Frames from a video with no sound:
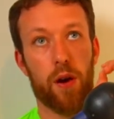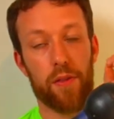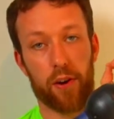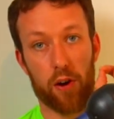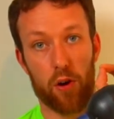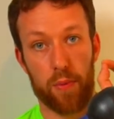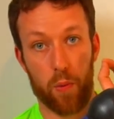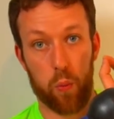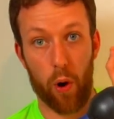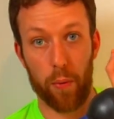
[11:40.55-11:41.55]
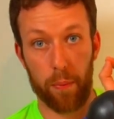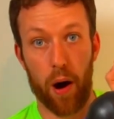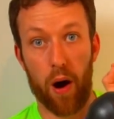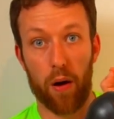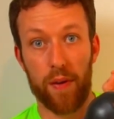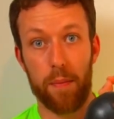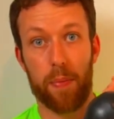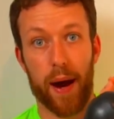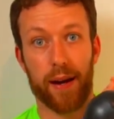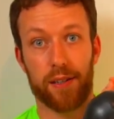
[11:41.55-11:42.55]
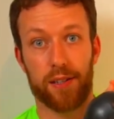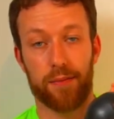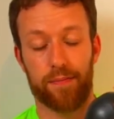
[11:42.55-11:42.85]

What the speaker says: There'd only be one part of impact.